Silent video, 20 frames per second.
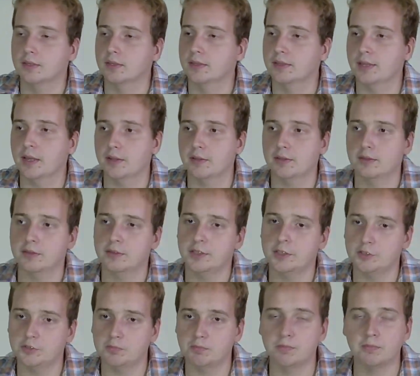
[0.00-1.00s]
that
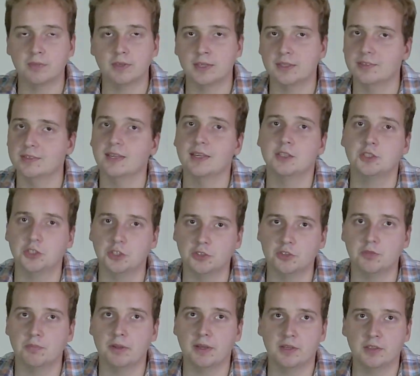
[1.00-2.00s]
it's not
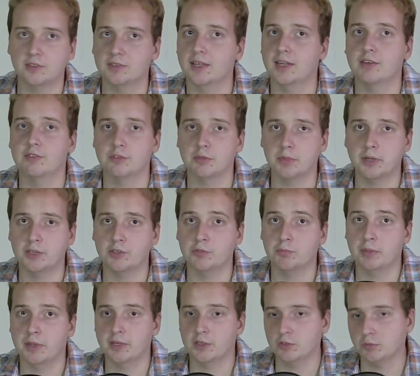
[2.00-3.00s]
just parents, not everybody's
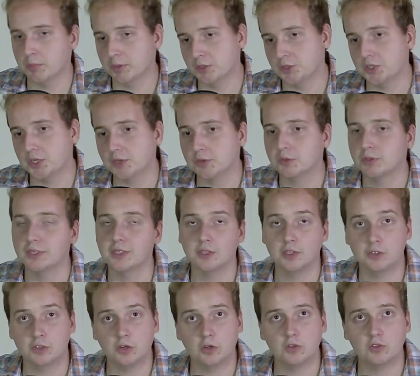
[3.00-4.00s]
parents, but generally
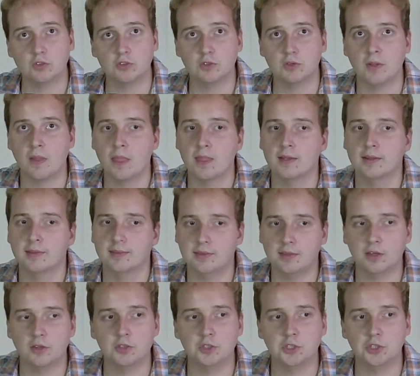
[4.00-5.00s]
adults
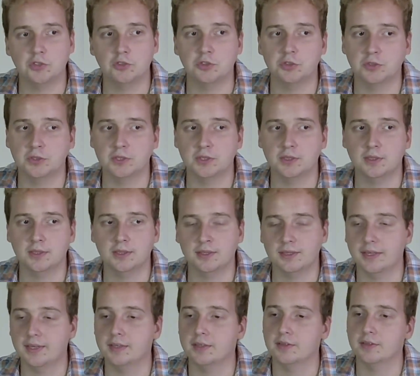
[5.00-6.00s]
tell children that
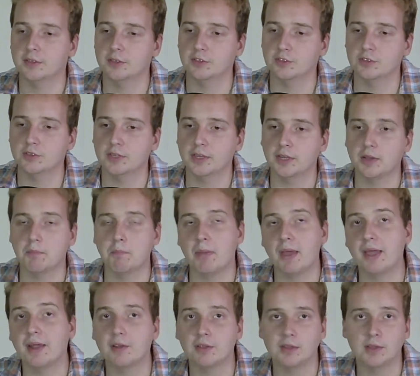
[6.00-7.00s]
they
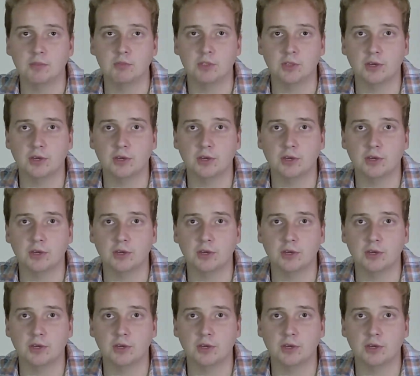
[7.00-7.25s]
compare them to